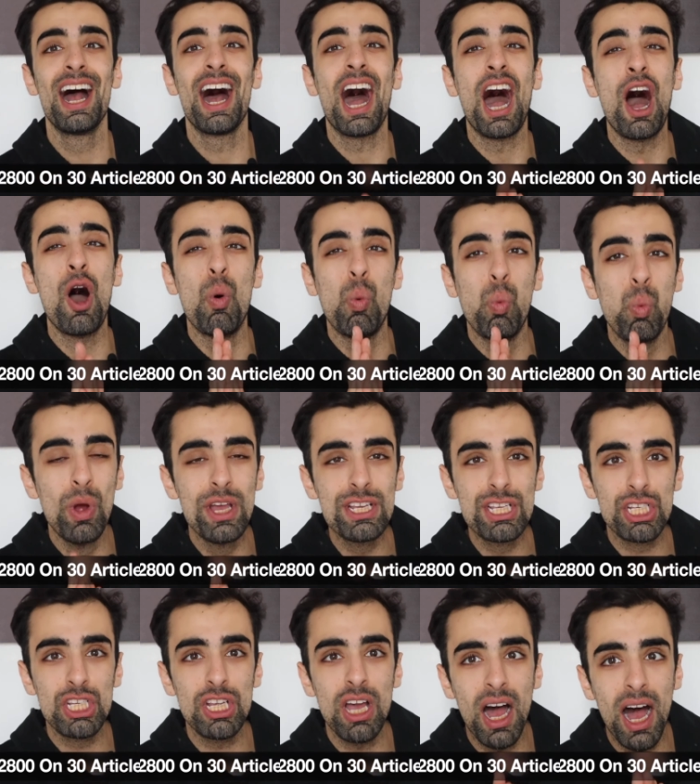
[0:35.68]
I
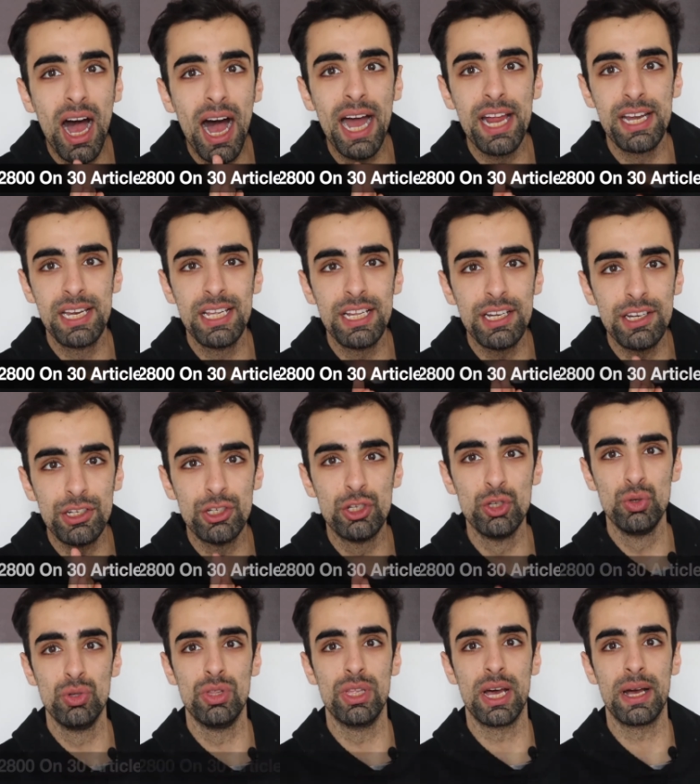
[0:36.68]
wish I didn't
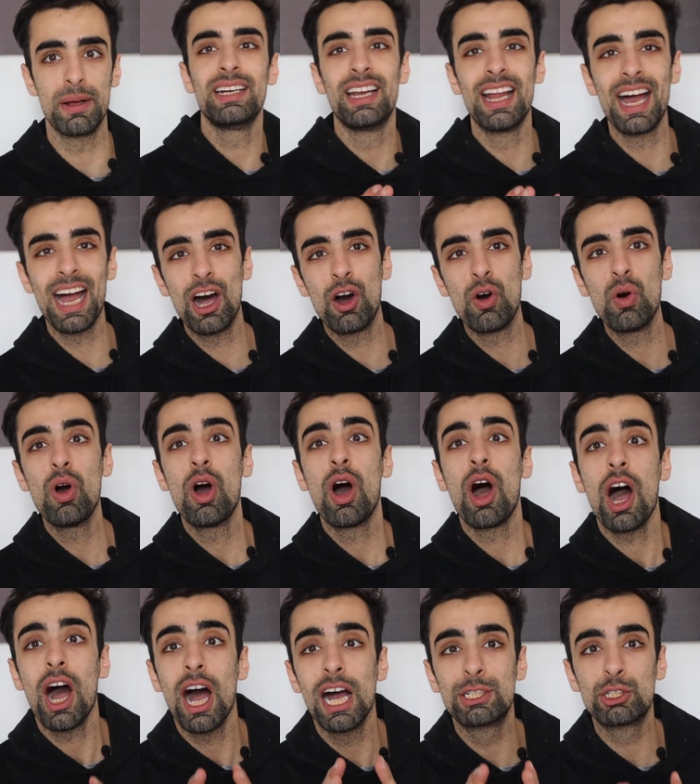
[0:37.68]
do that. Now,
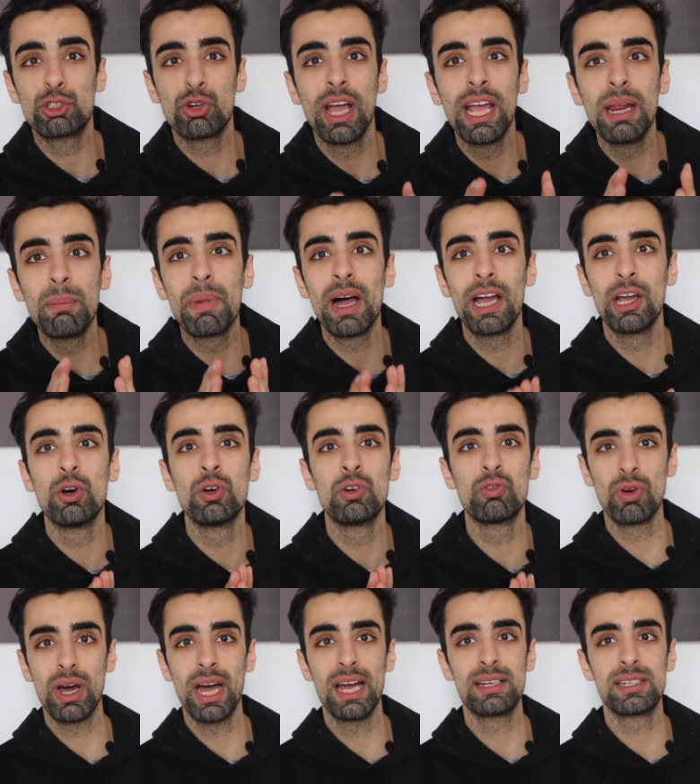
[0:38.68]
I train my
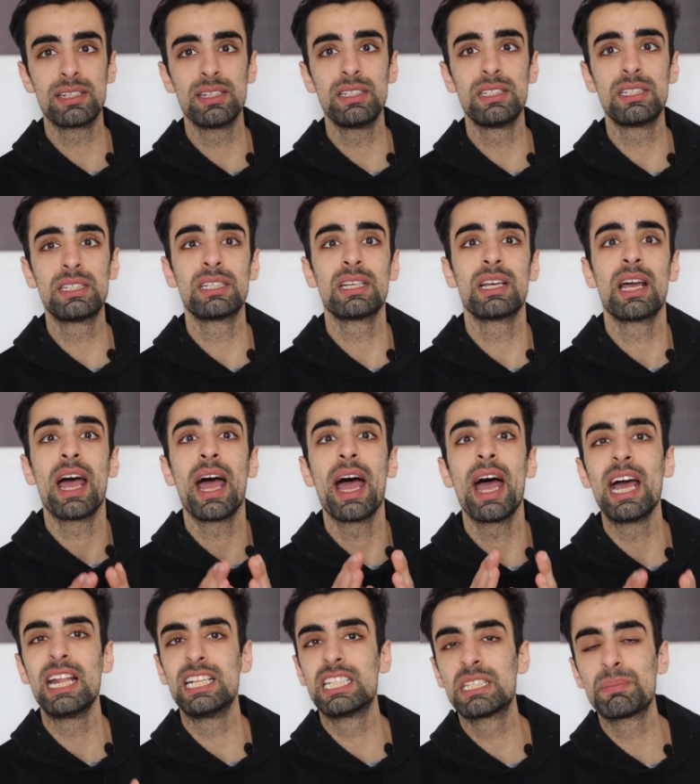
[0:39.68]
own writers
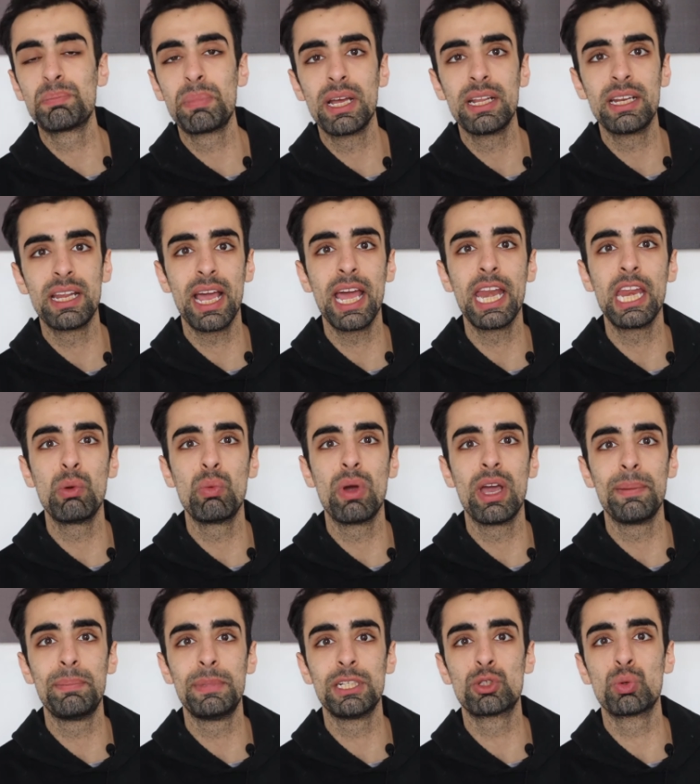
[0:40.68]
and spend
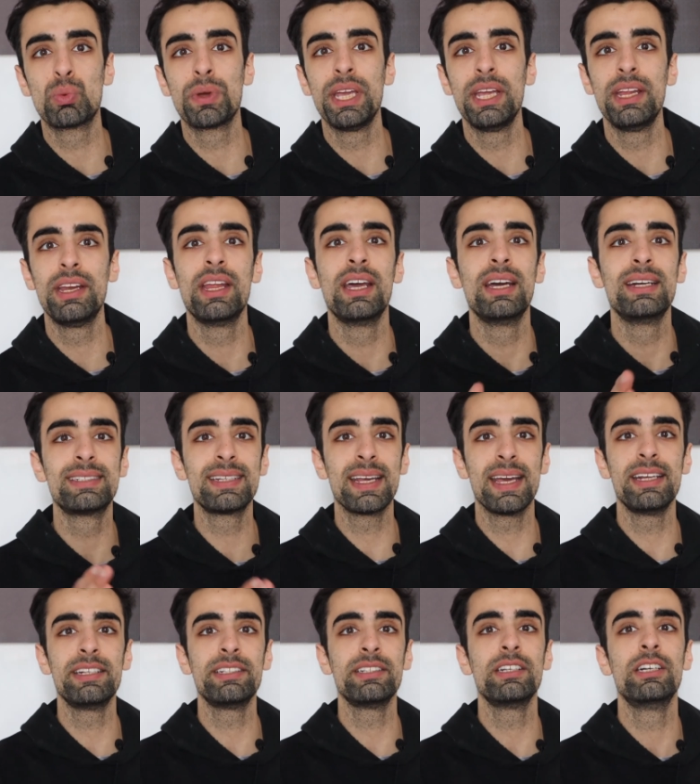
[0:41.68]
anywhere between
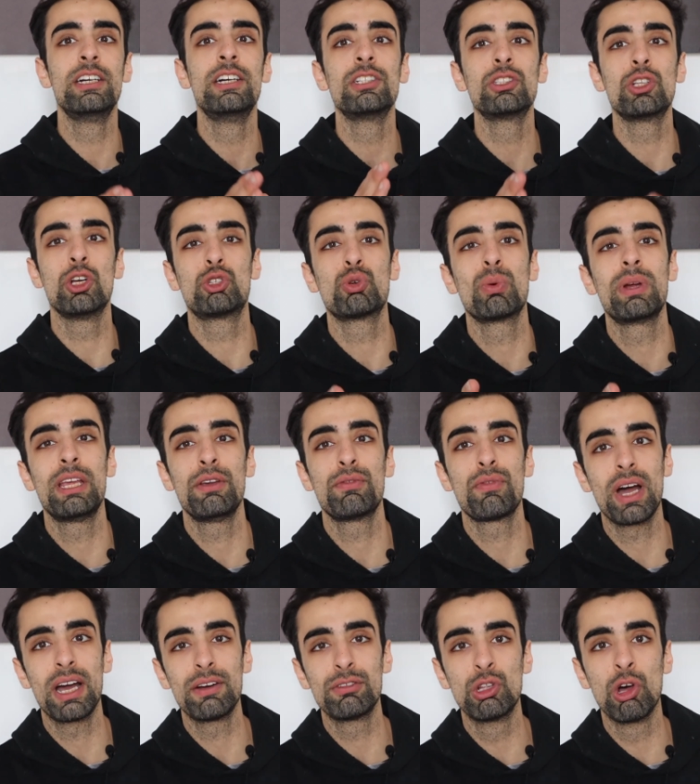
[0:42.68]
10 to
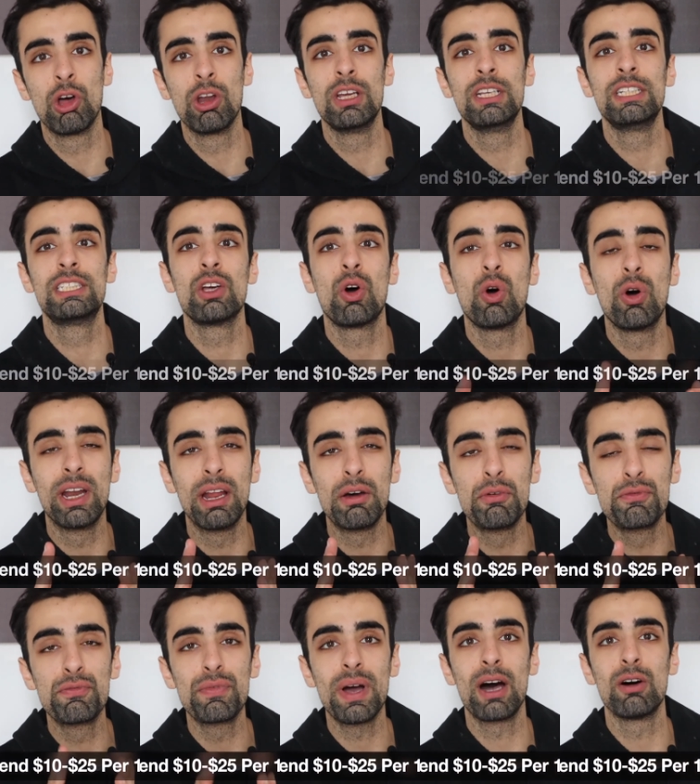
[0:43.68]
$25 on a
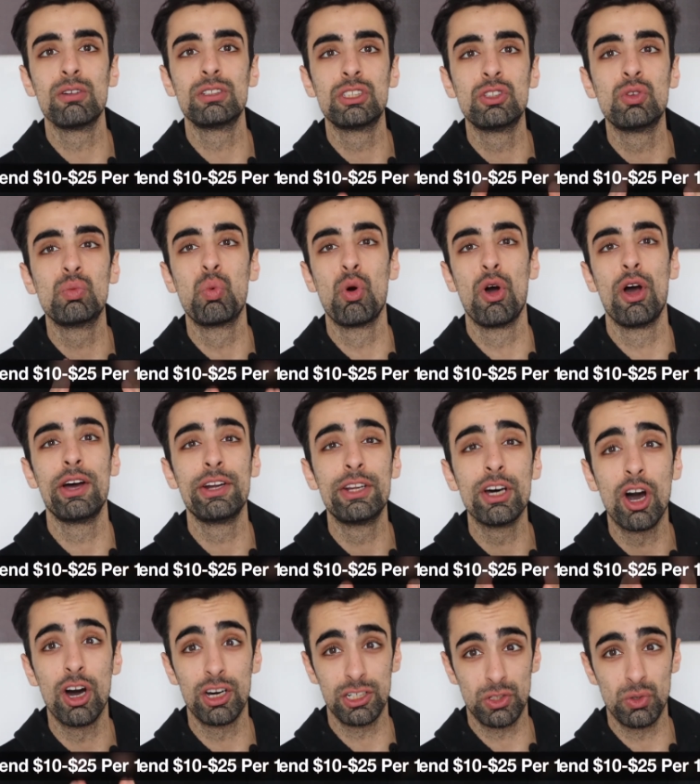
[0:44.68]
thousand word
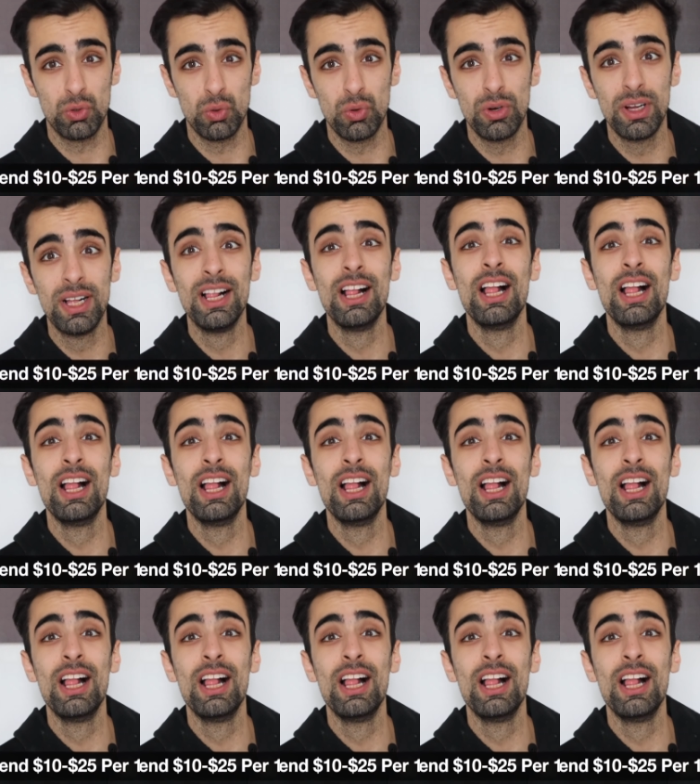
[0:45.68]
article.